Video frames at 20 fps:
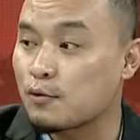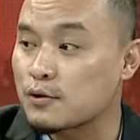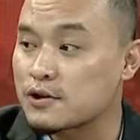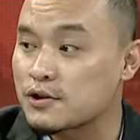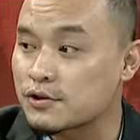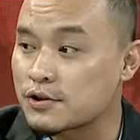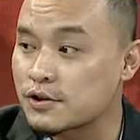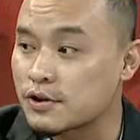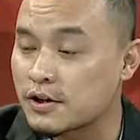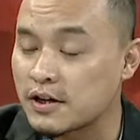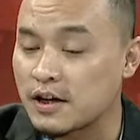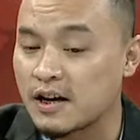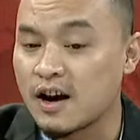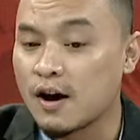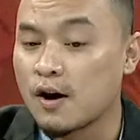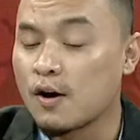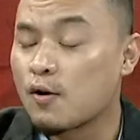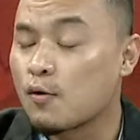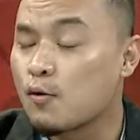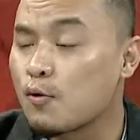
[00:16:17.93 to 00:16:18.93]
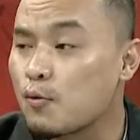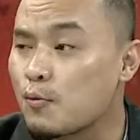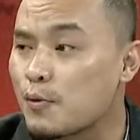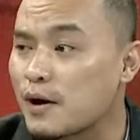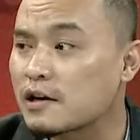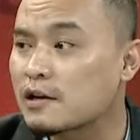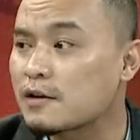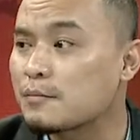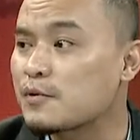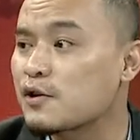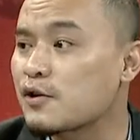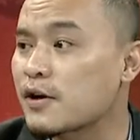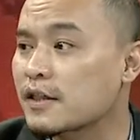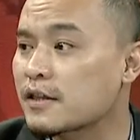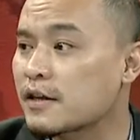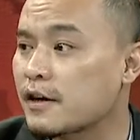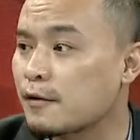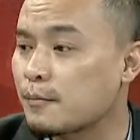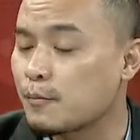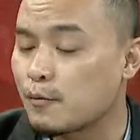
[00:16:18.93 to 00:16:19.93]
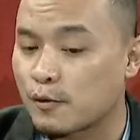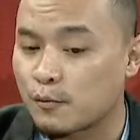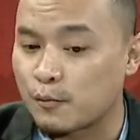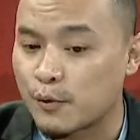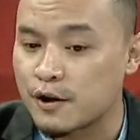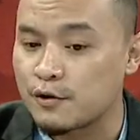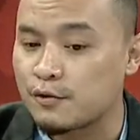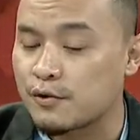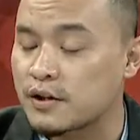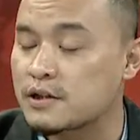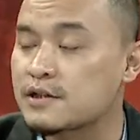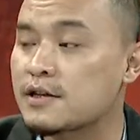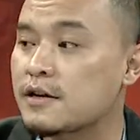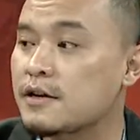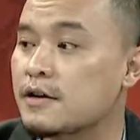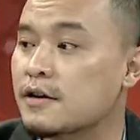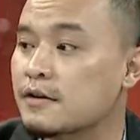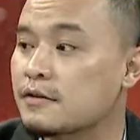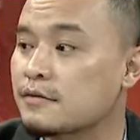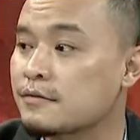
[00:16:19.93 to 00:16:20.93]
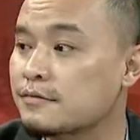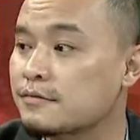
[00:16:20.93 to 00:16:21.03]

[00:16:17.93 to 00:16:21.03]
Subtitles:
was your journey? Who welcomed you at the airport when you reached India?